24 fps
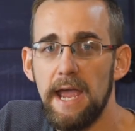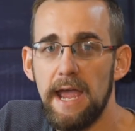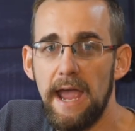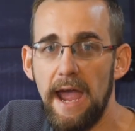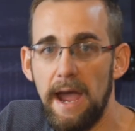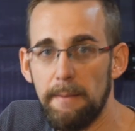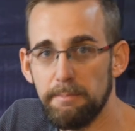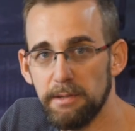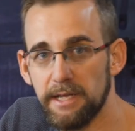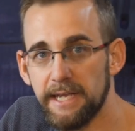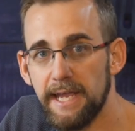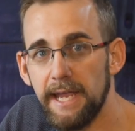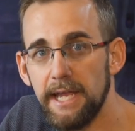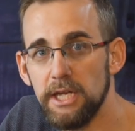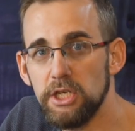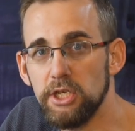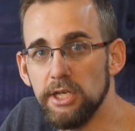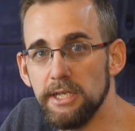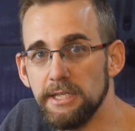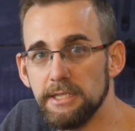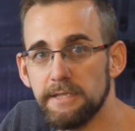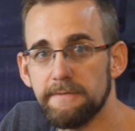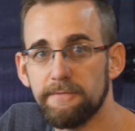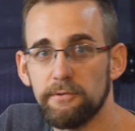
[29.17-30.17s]

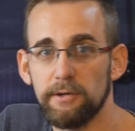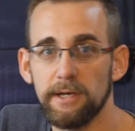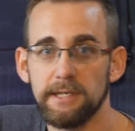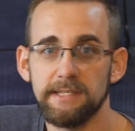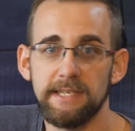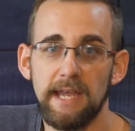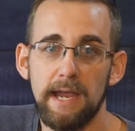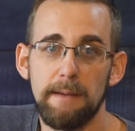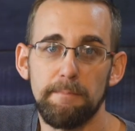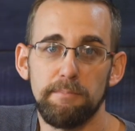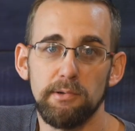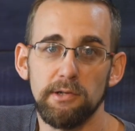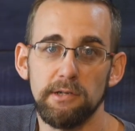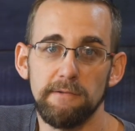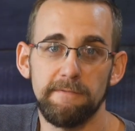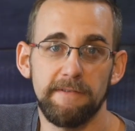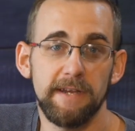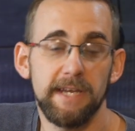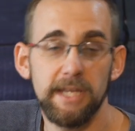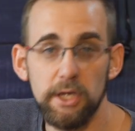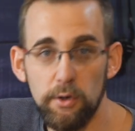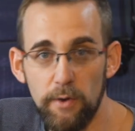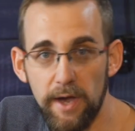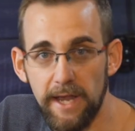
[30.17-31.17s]
applications. For example,
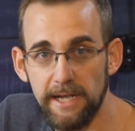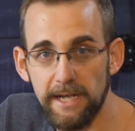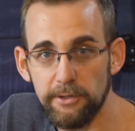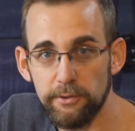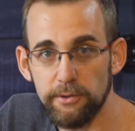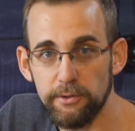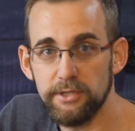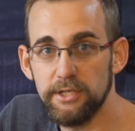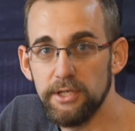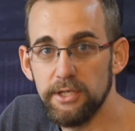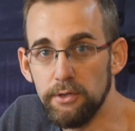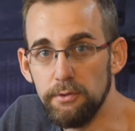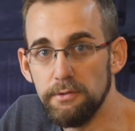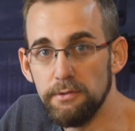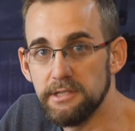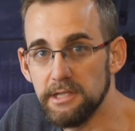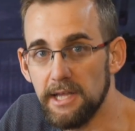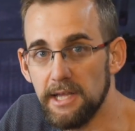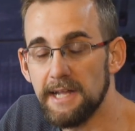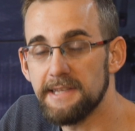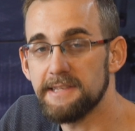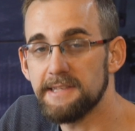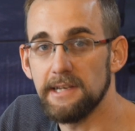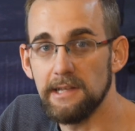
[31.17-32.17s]
video editors use
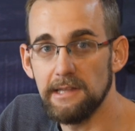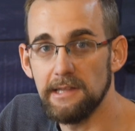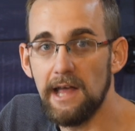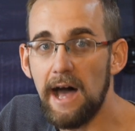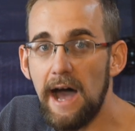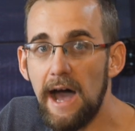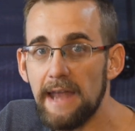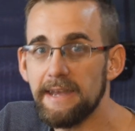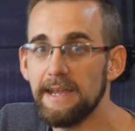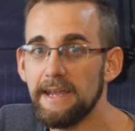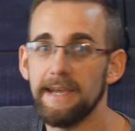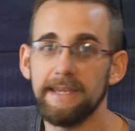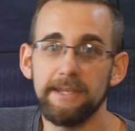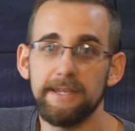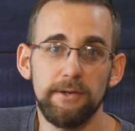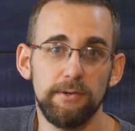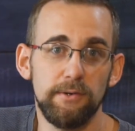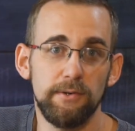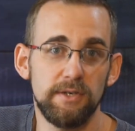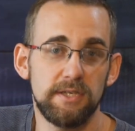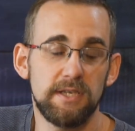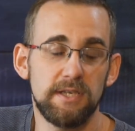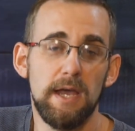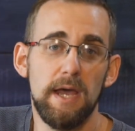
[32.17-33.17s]
LUTs a lot. I
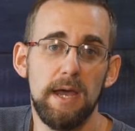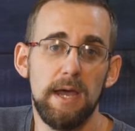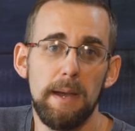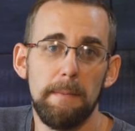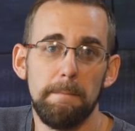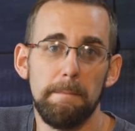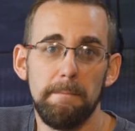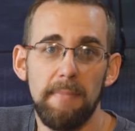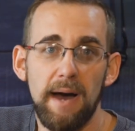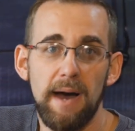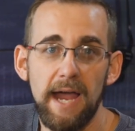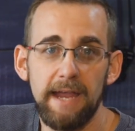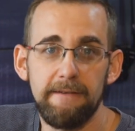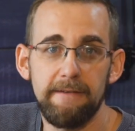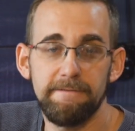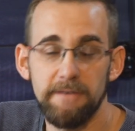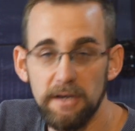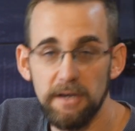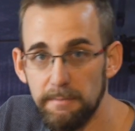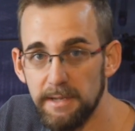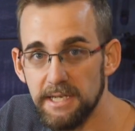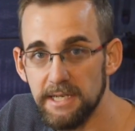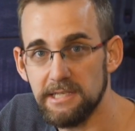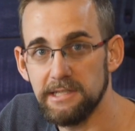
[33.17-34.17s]
use my
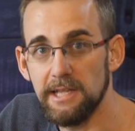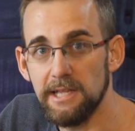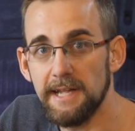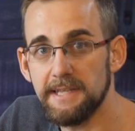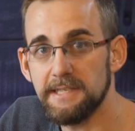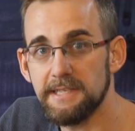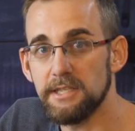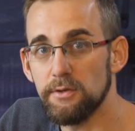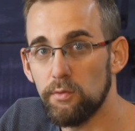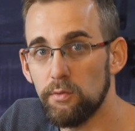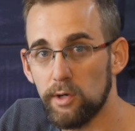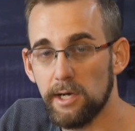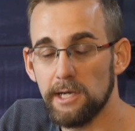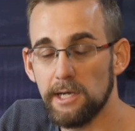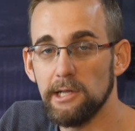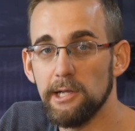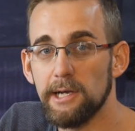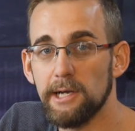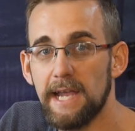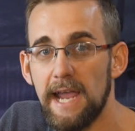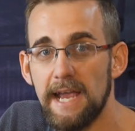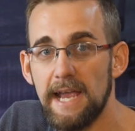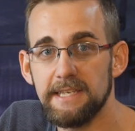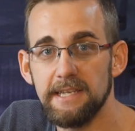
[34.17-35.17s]
Filmist LUTs that we're going to
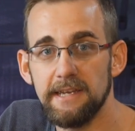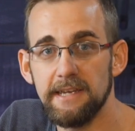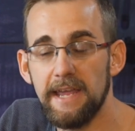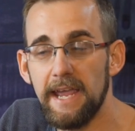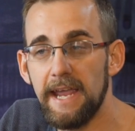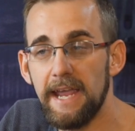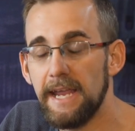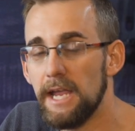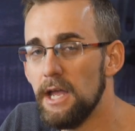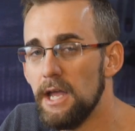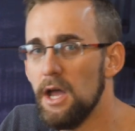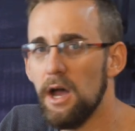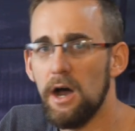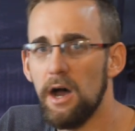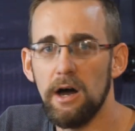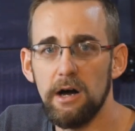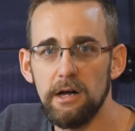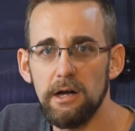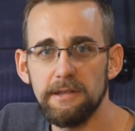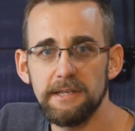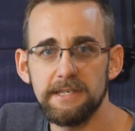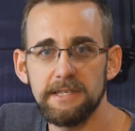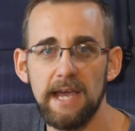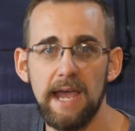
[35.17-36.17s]
look at today
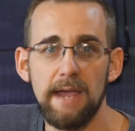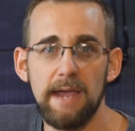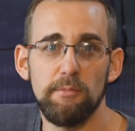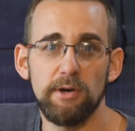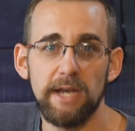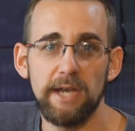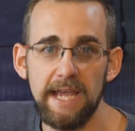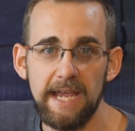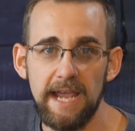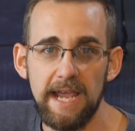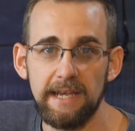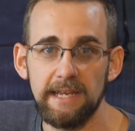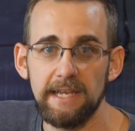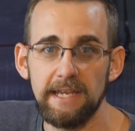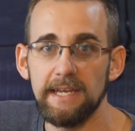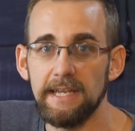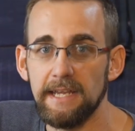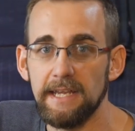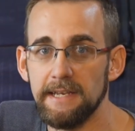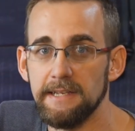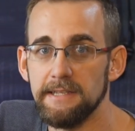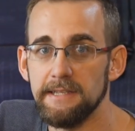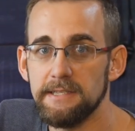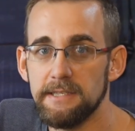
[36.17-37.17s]
all the time when I edit
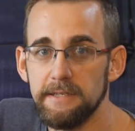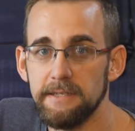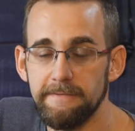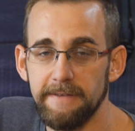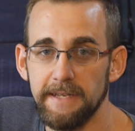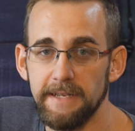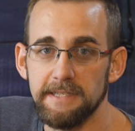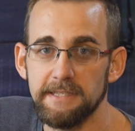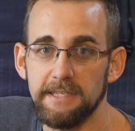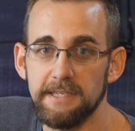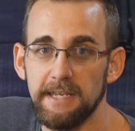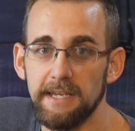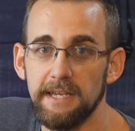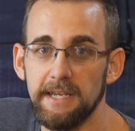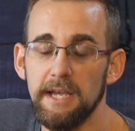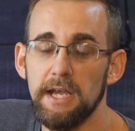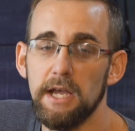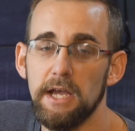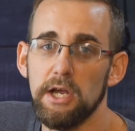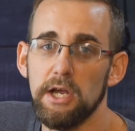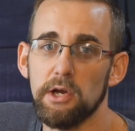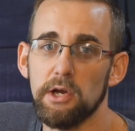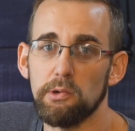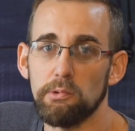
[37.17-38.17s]
in DaVinci
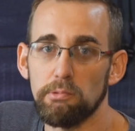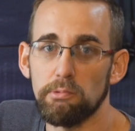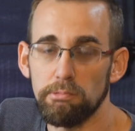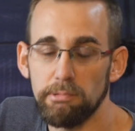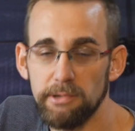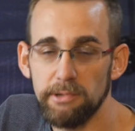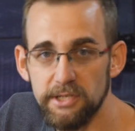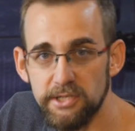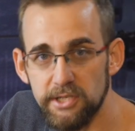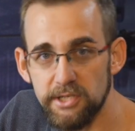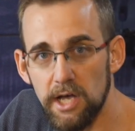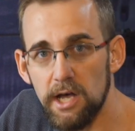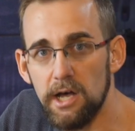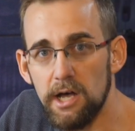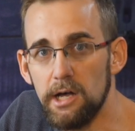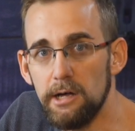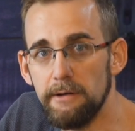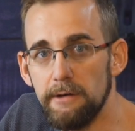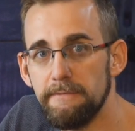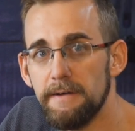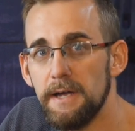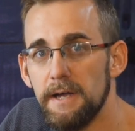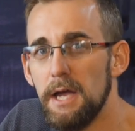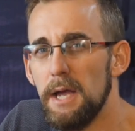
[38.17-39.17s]

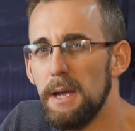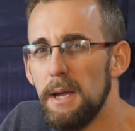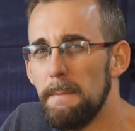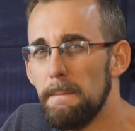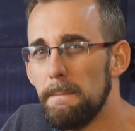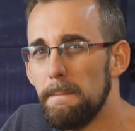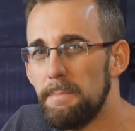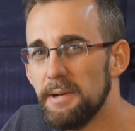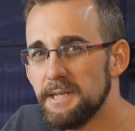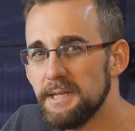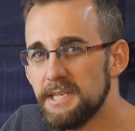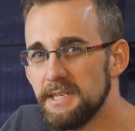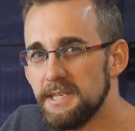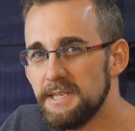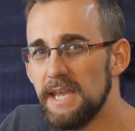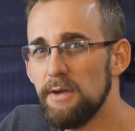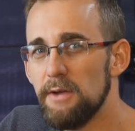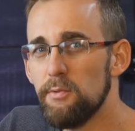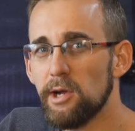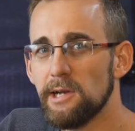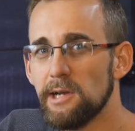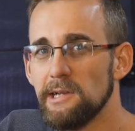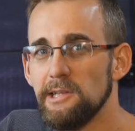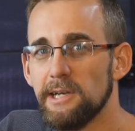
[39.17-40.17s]
Resolve. But today
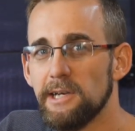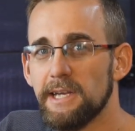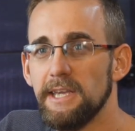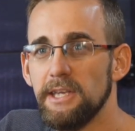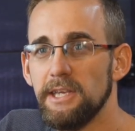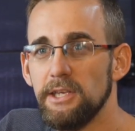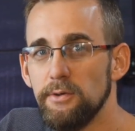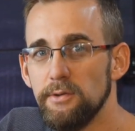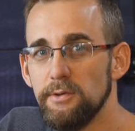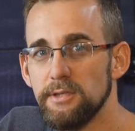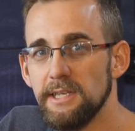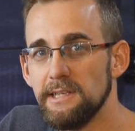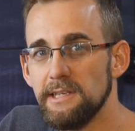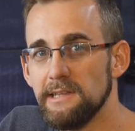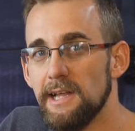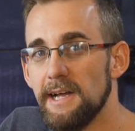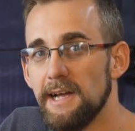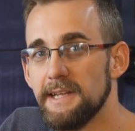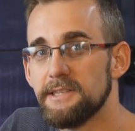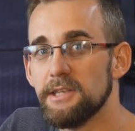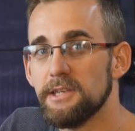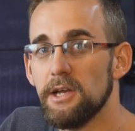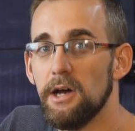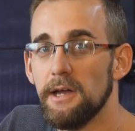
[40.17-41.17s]
we're going to look at using
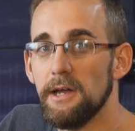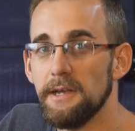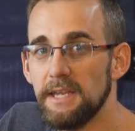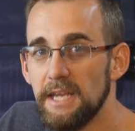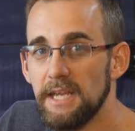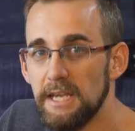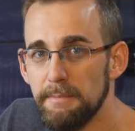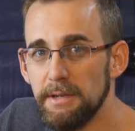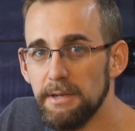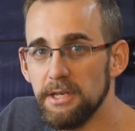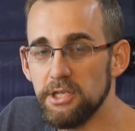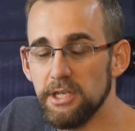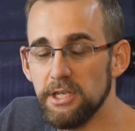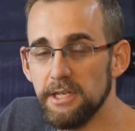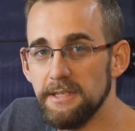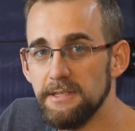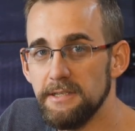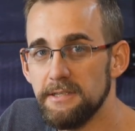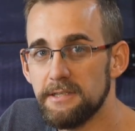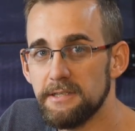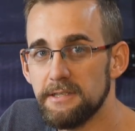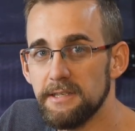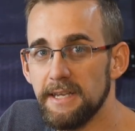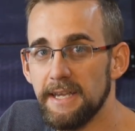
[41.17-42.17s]
LUTs on
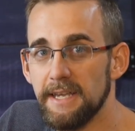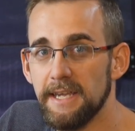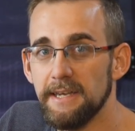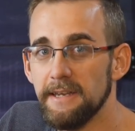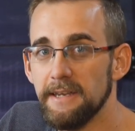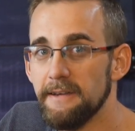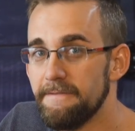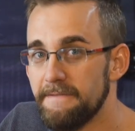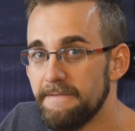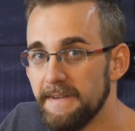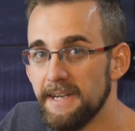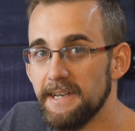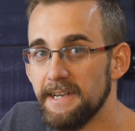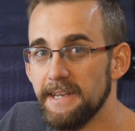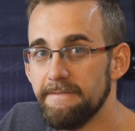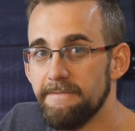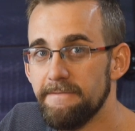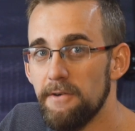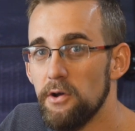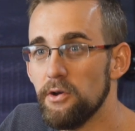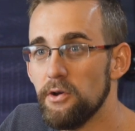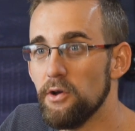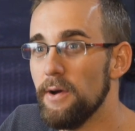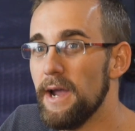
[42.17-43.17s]
images in Affinity
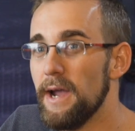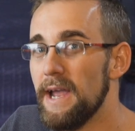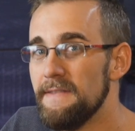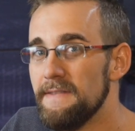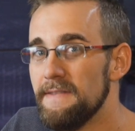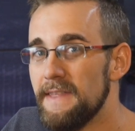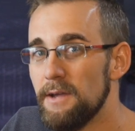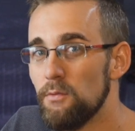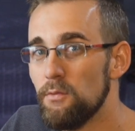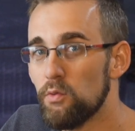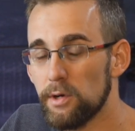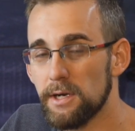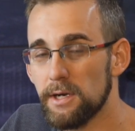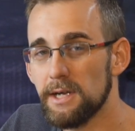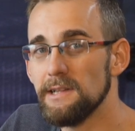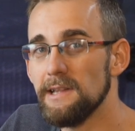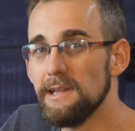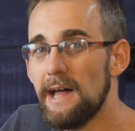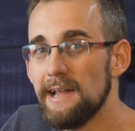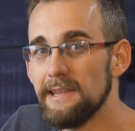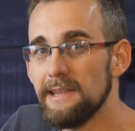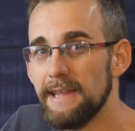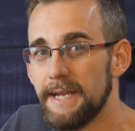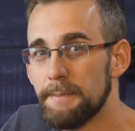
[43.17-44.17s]
Photo, and they work a
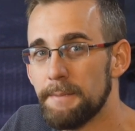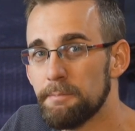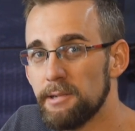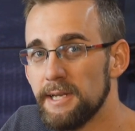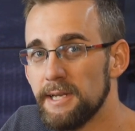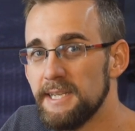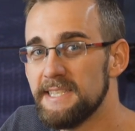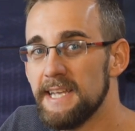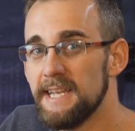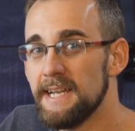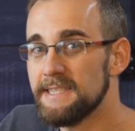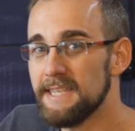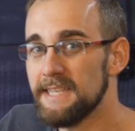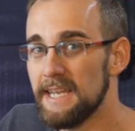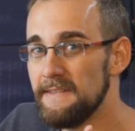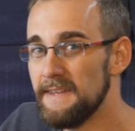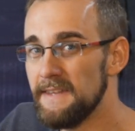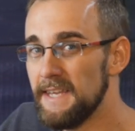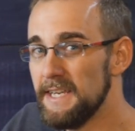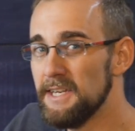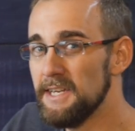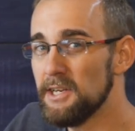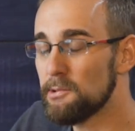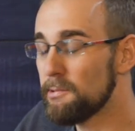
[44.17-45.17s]
lot like presets, and
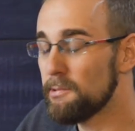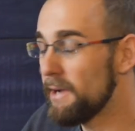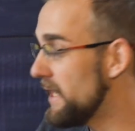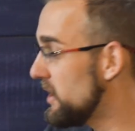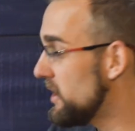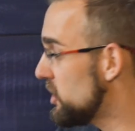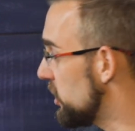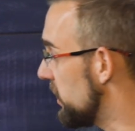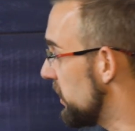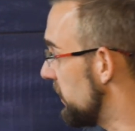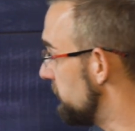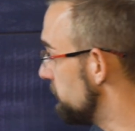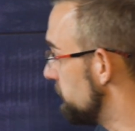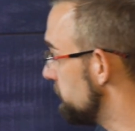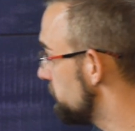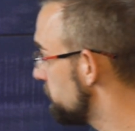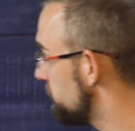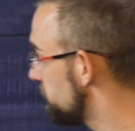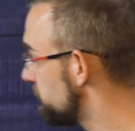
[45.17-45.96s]
the integration